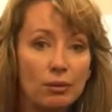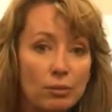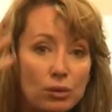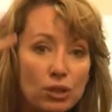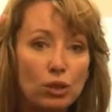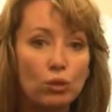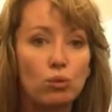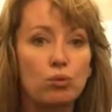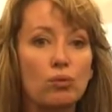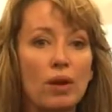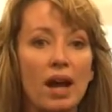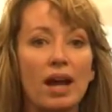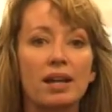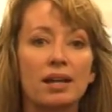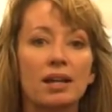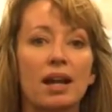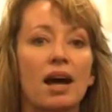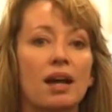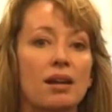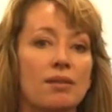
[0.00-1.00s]
It was
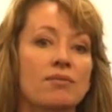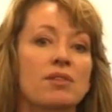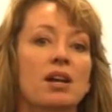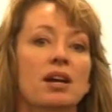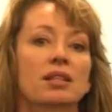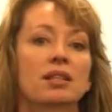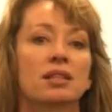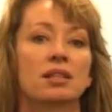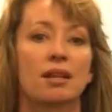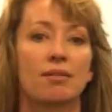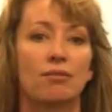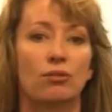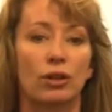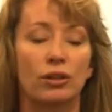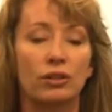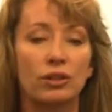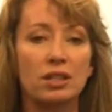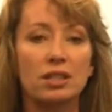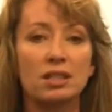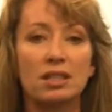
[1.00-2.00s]
created out of nothing. They've
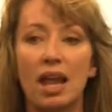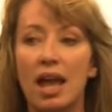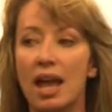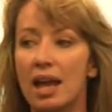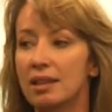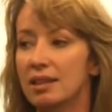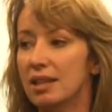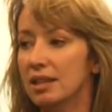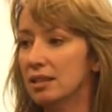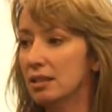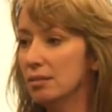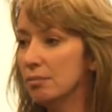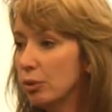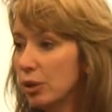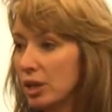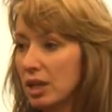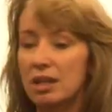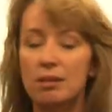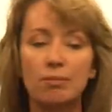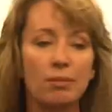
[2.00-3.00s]
got this land. They didn't
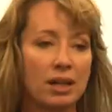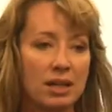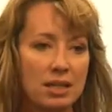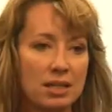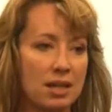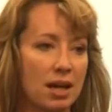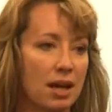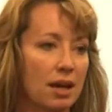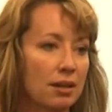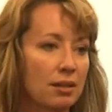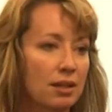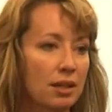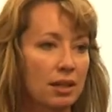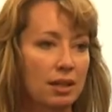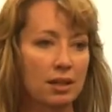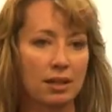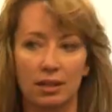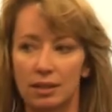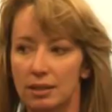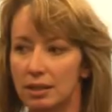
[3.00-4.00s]
put any money down.
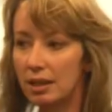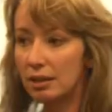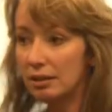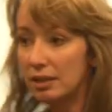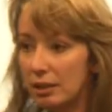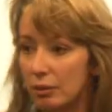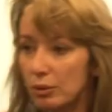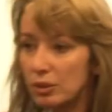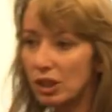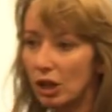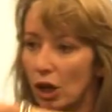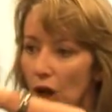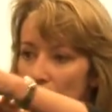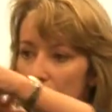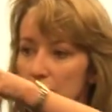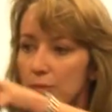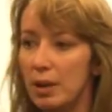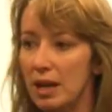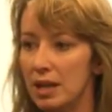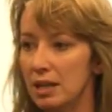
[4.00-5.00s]
It was a
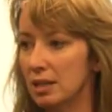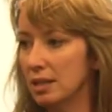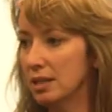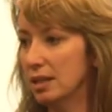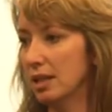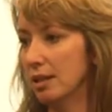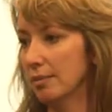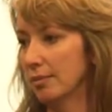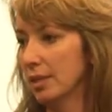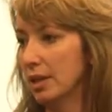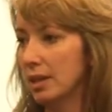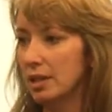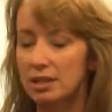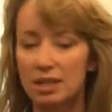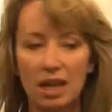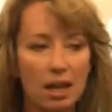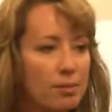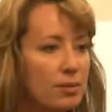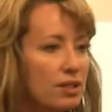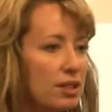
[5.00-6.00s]
codependency.
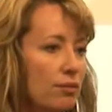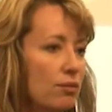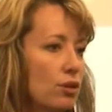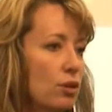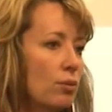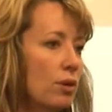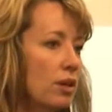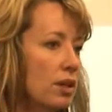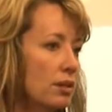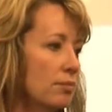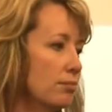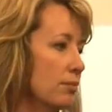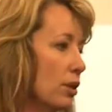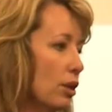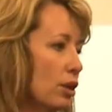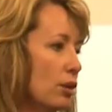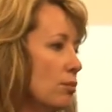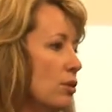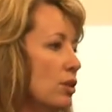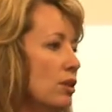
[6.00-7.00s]
Same as if you want a
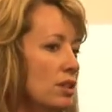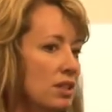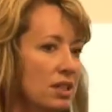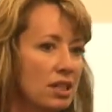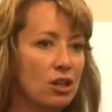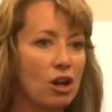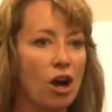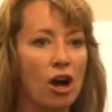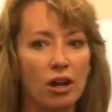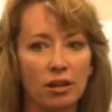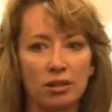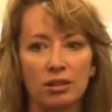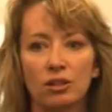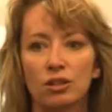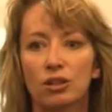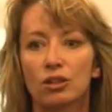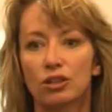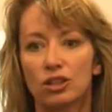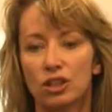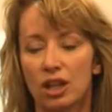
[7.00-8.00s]
community garden
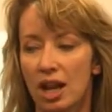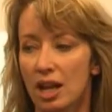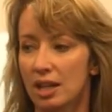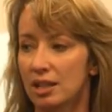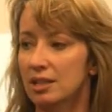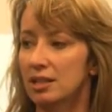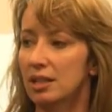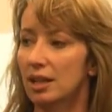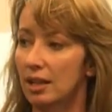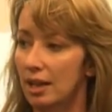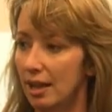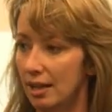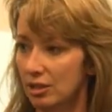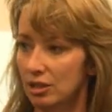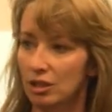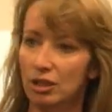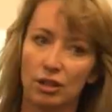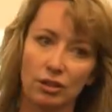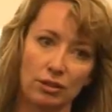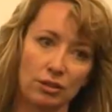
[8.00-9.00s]
and you've got your hands stuck out
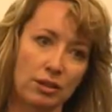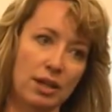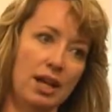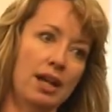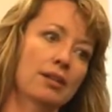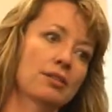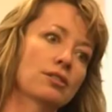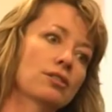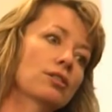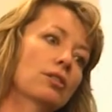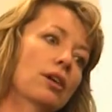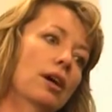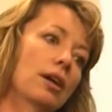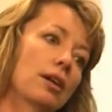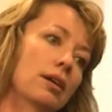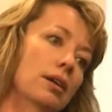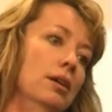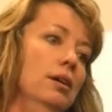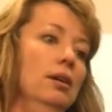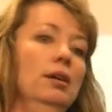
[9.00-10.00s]
to local council
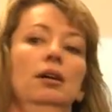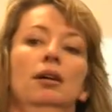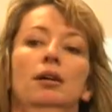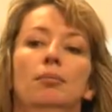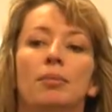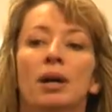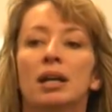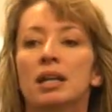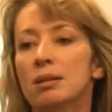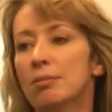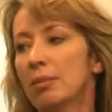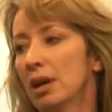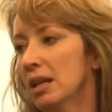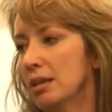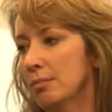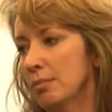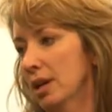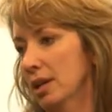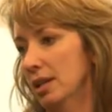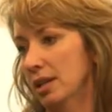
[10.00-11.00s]
going, money,
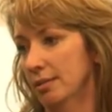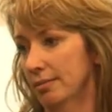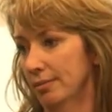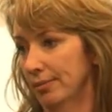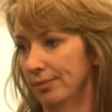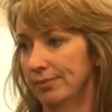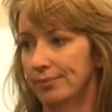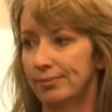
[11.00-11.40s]
money, money,